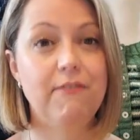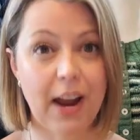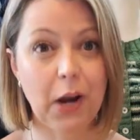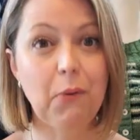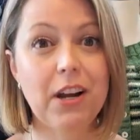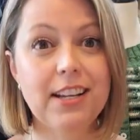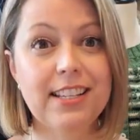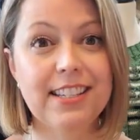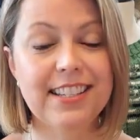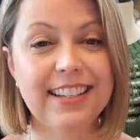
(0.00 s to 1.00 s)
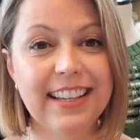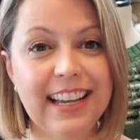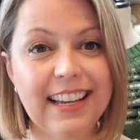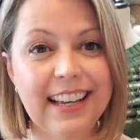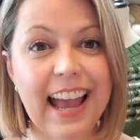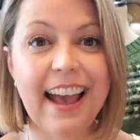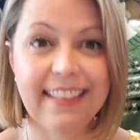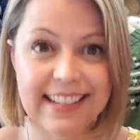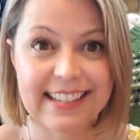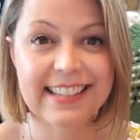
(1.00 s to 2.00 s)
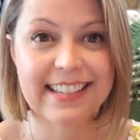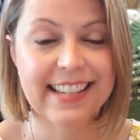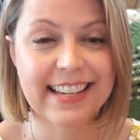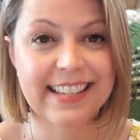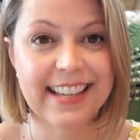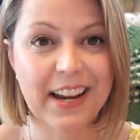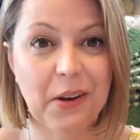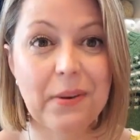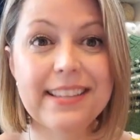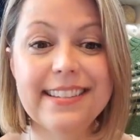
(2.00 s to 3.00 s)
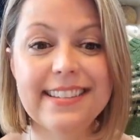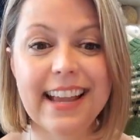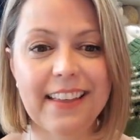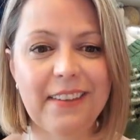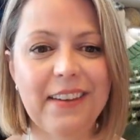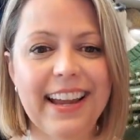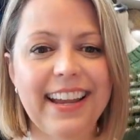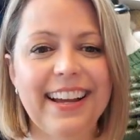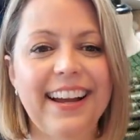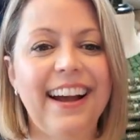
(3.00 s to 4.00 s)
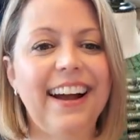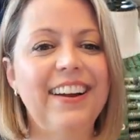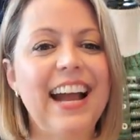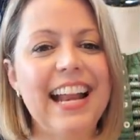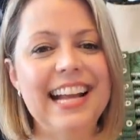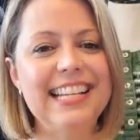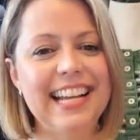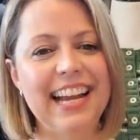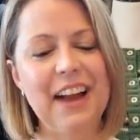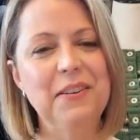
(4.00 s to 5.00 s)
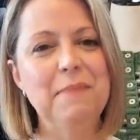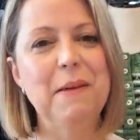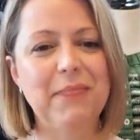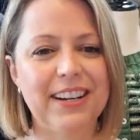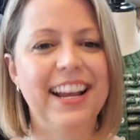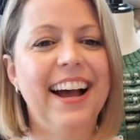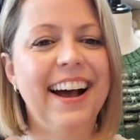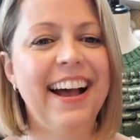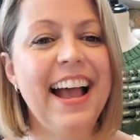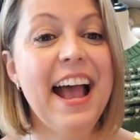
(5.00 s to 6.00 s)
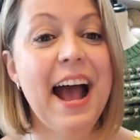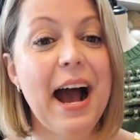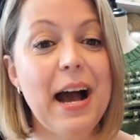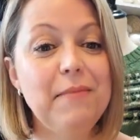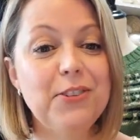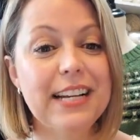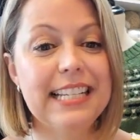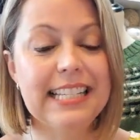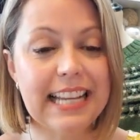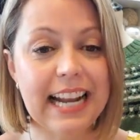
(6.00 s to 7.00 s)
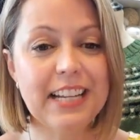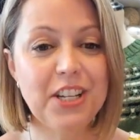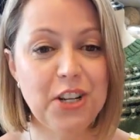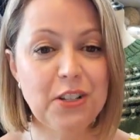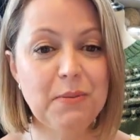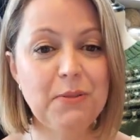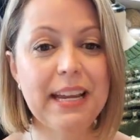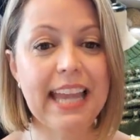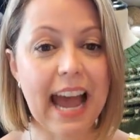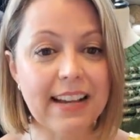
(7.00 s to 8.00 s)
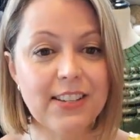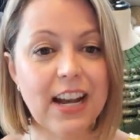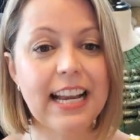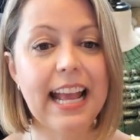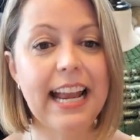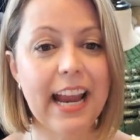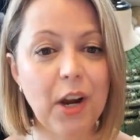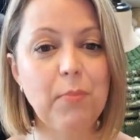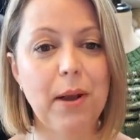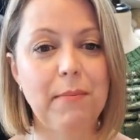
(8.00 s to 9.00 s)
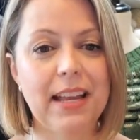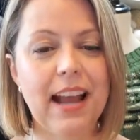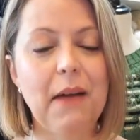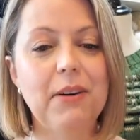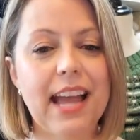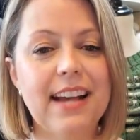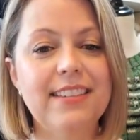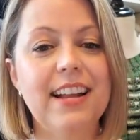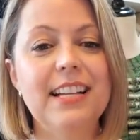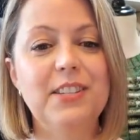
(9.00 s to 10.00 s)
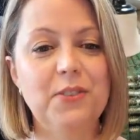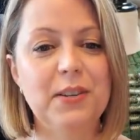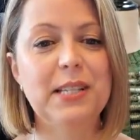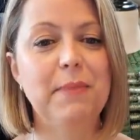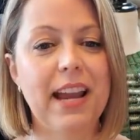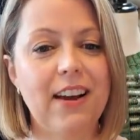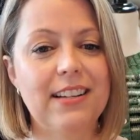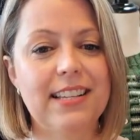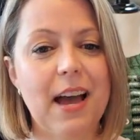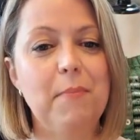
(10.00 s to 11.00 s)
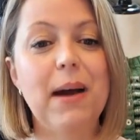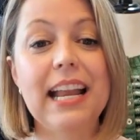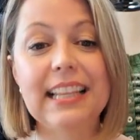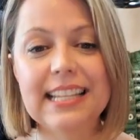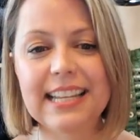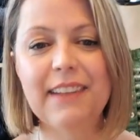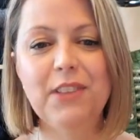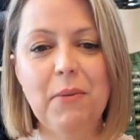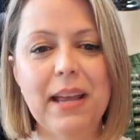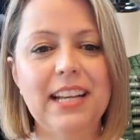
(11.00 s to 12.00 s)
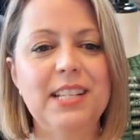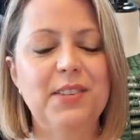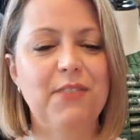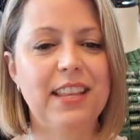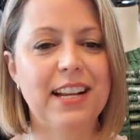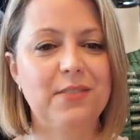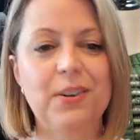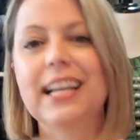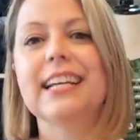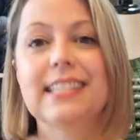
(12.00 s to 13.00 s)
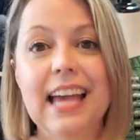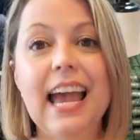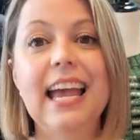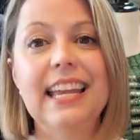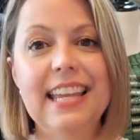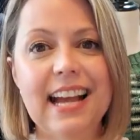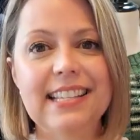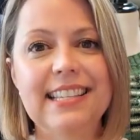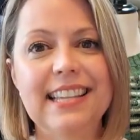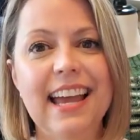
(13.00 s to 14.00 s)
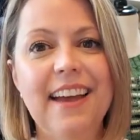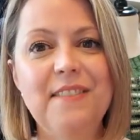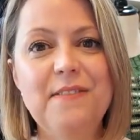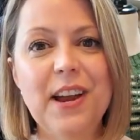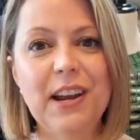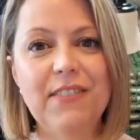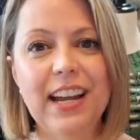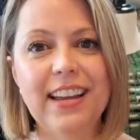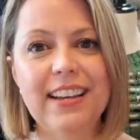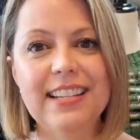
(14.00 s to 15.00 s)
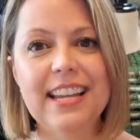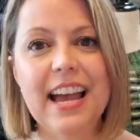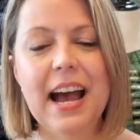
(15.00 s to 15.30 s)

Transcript: Fireworks. And this is the sixth year with Sailaway. All right, I did it. I remembered. Tracy said I had to choose between cast on and a hair appointment. I will cast on as soon as my hair is cut, but at least I have low maintenance for the next 4 days. Yes, very, very good.